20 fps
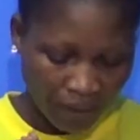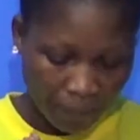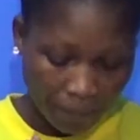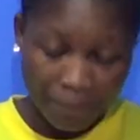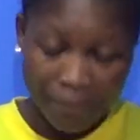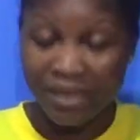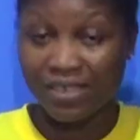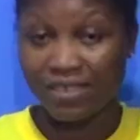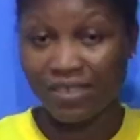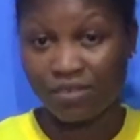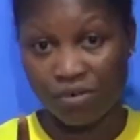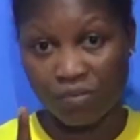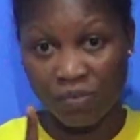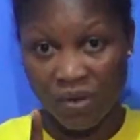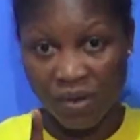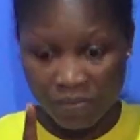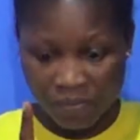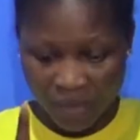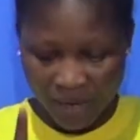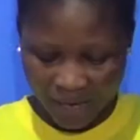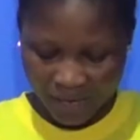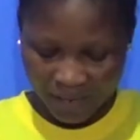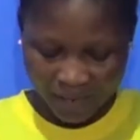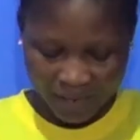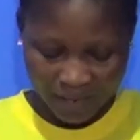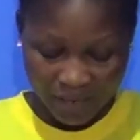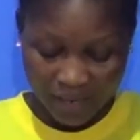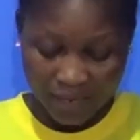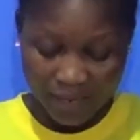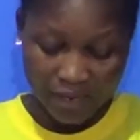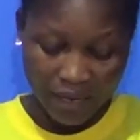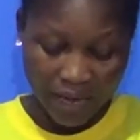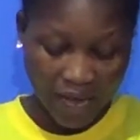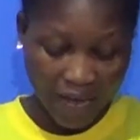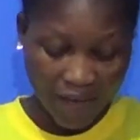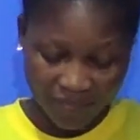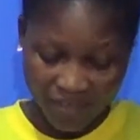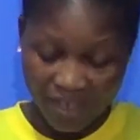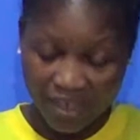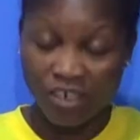But remember,
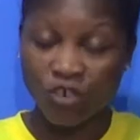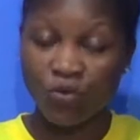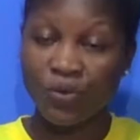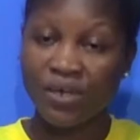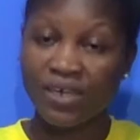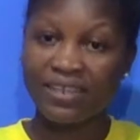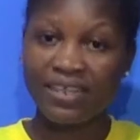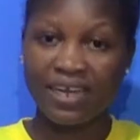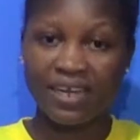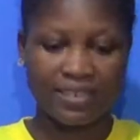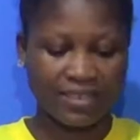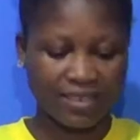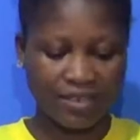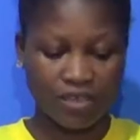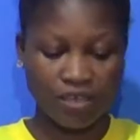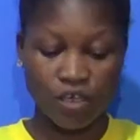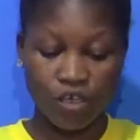after doing that,